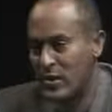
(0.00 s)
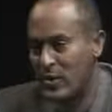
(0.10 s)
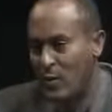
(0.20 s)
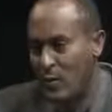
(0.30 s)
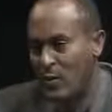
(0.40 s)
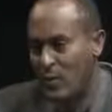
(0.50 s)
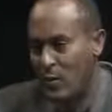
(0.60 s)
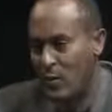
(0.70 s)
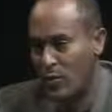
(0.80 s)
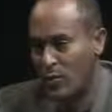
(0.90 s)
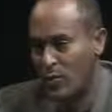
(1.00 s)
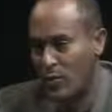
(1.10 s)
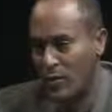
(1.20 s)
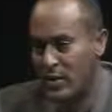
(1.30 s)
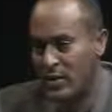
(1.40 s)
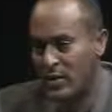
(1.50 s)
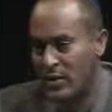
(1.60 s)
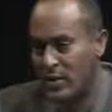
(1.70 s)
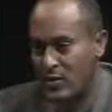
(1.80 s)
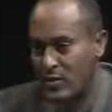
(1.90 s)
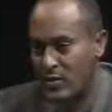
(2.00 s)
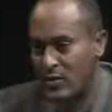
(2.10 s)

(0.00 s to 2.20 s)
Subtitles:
a way forward for any given country?